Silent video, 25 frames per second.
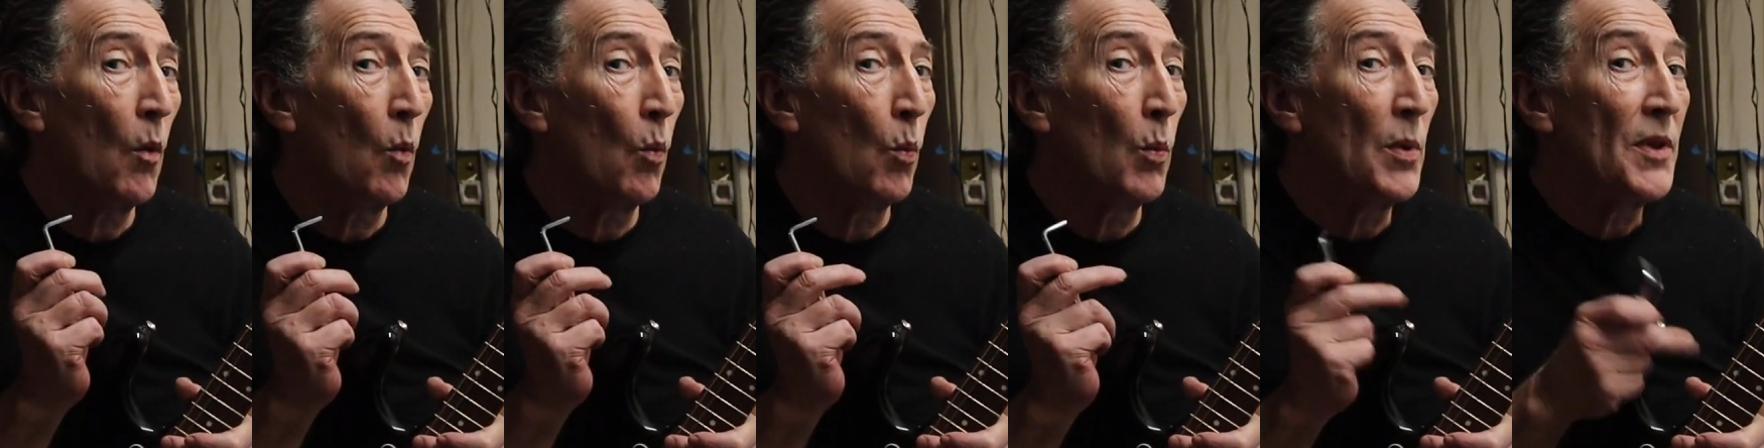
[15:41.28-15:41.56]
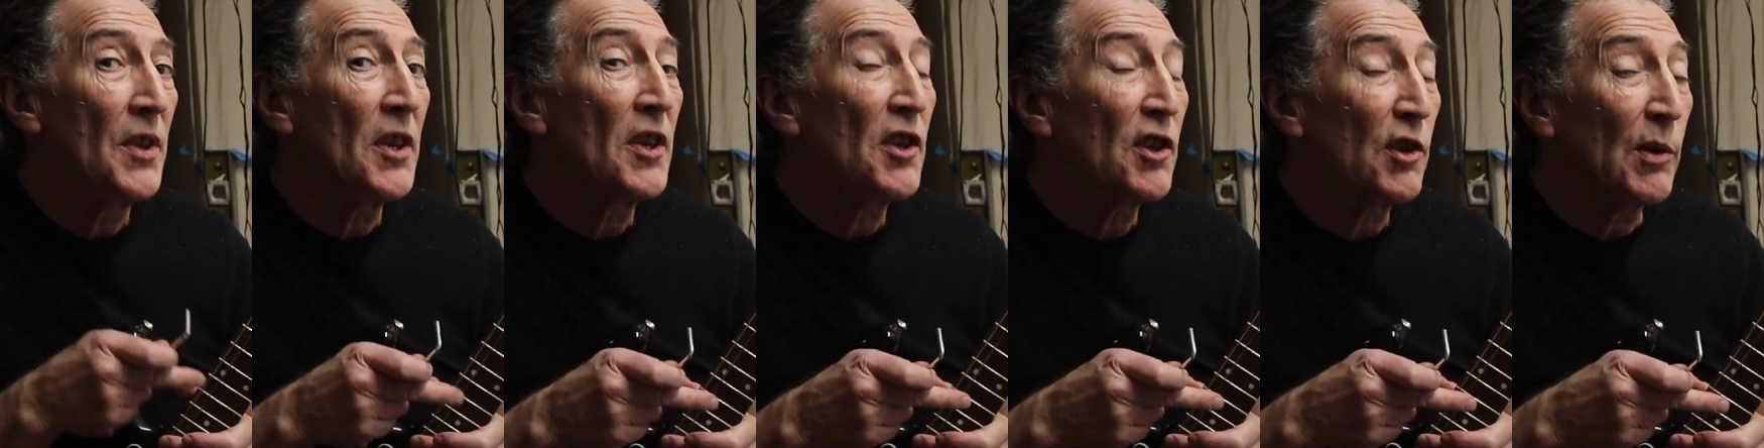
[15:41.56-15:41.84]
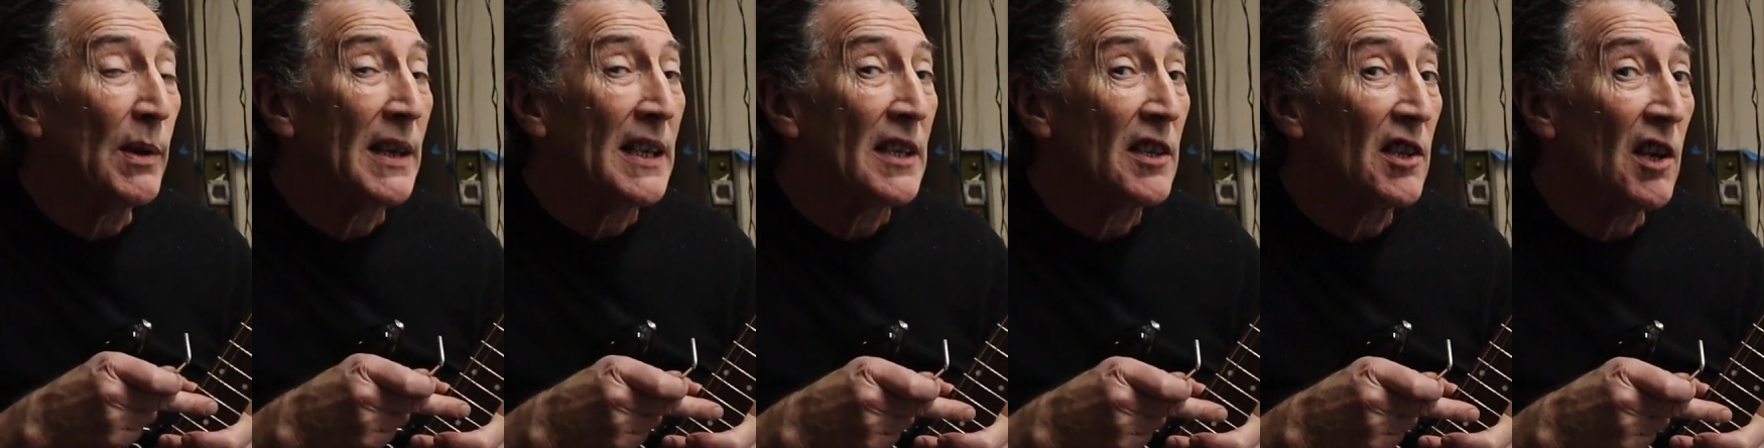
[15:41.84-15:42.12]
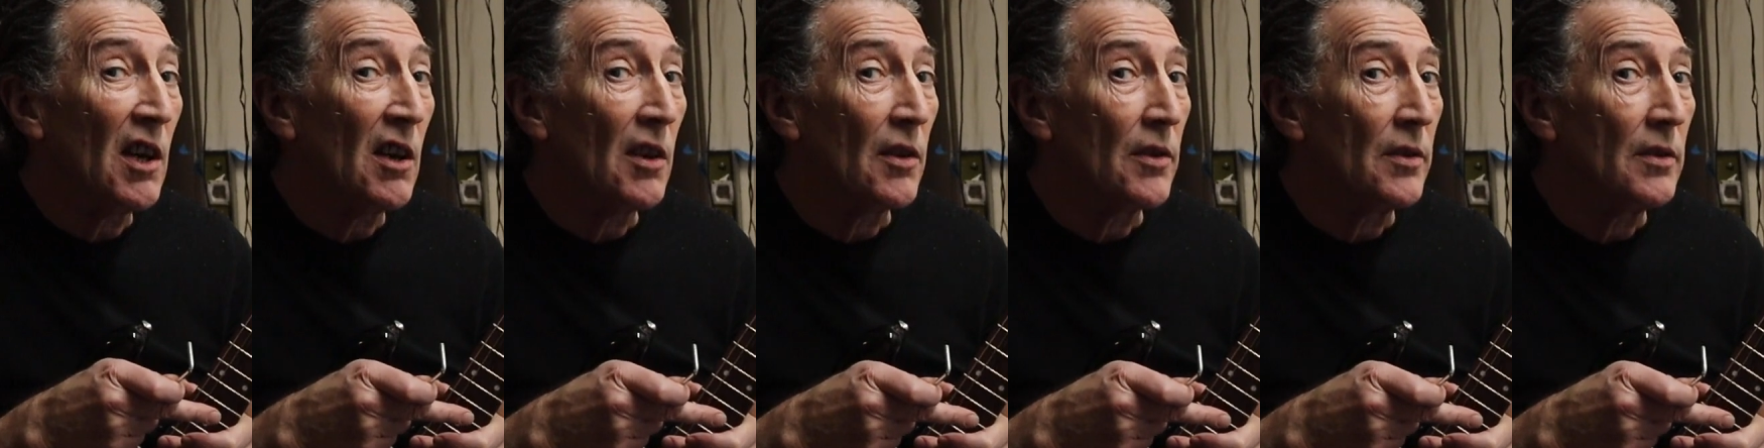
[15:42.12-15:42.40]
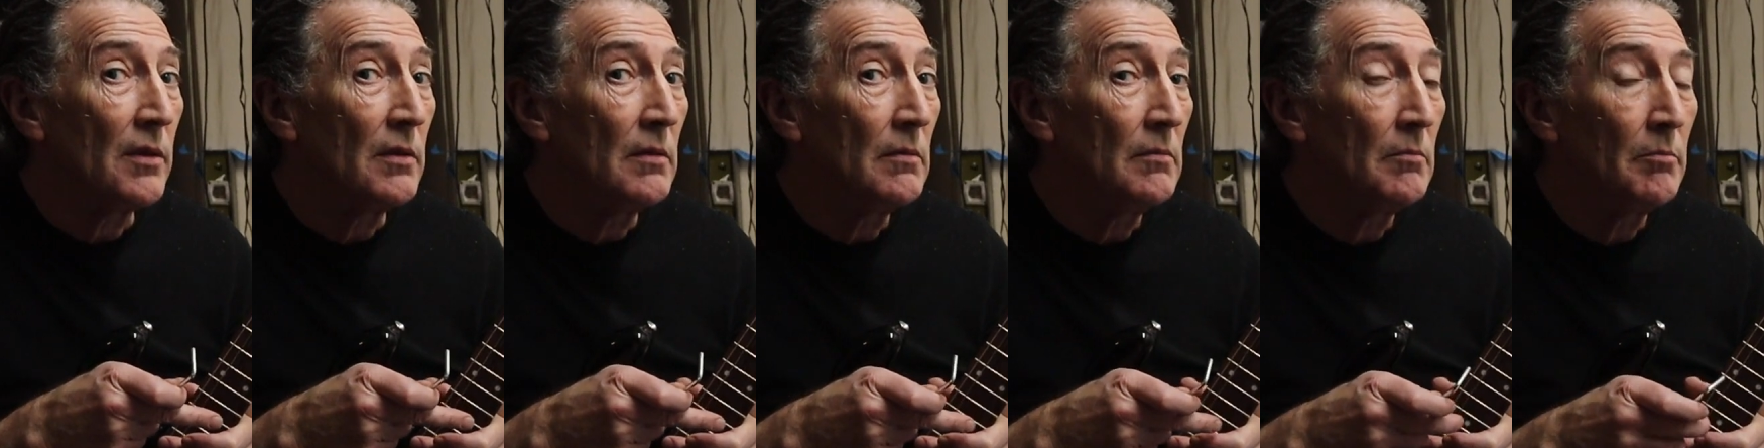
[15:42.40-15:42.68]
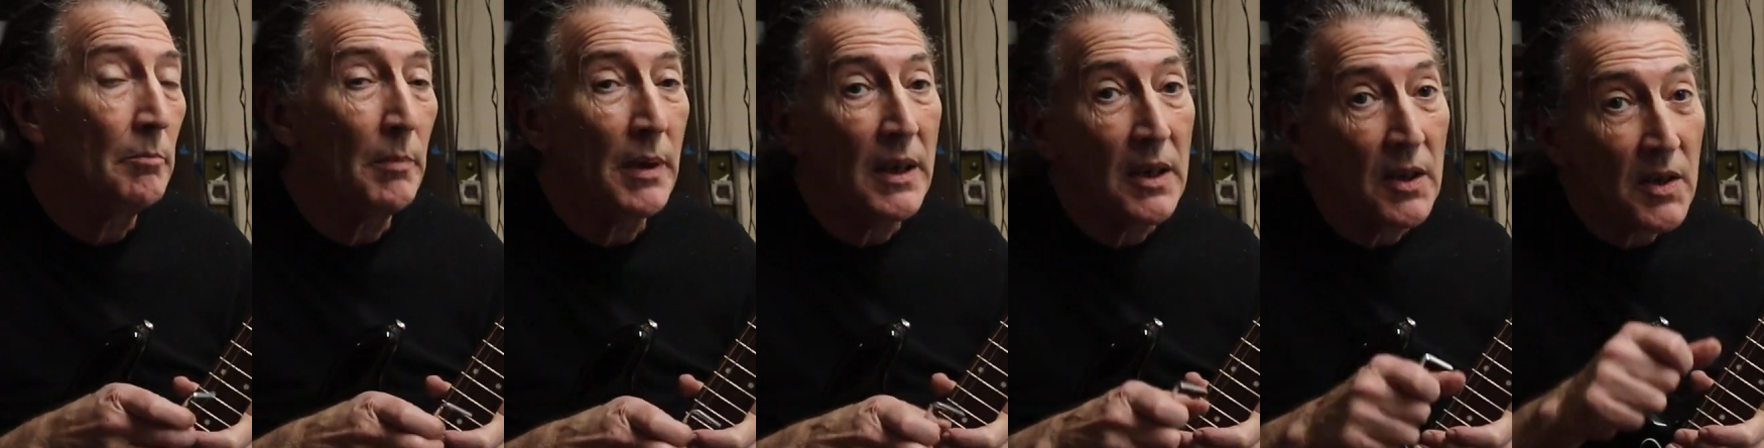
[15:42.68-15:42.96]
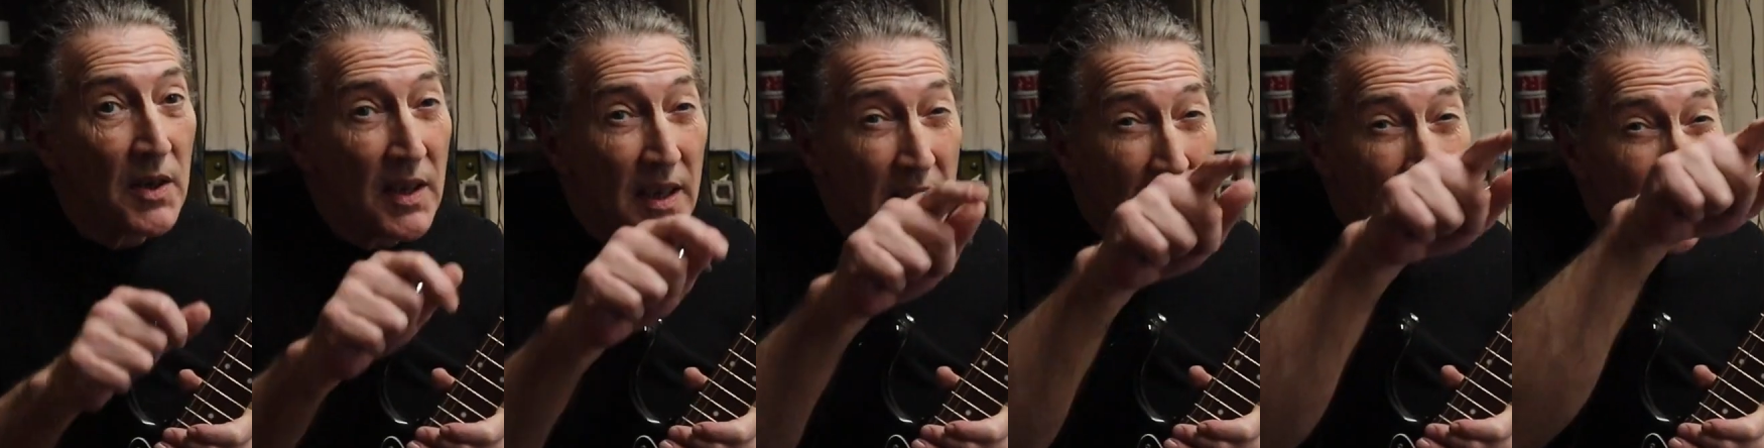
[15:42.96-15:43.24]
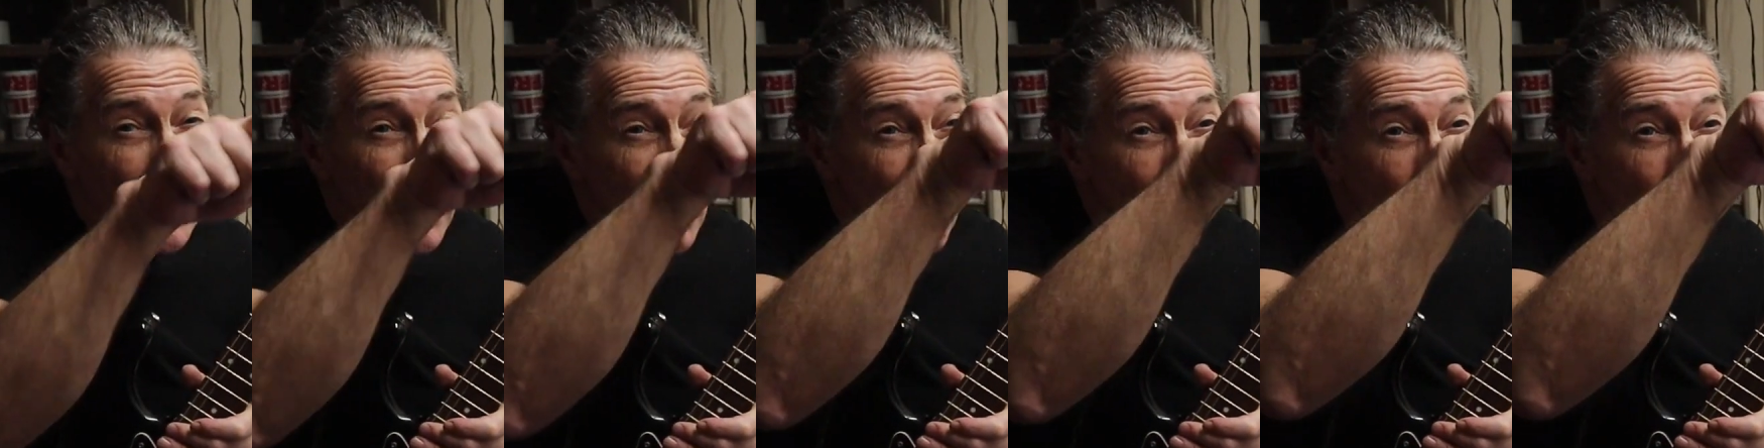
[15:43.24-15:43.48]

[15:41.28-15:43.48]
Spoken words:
with the strings on, because then